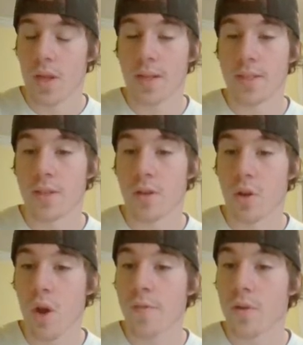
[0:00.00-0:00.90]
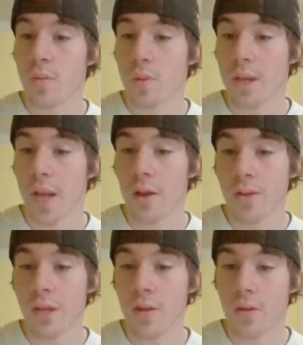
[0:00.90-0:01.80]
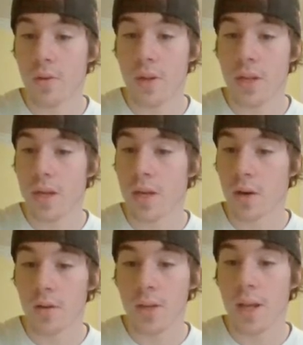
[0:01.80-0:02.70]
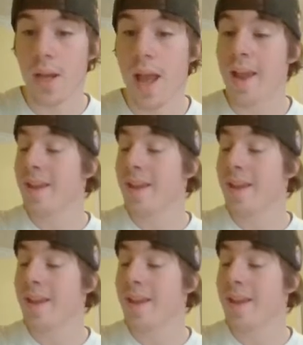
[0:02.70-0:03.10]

He's going to go after him with the Chaldea, with the Kirlia, and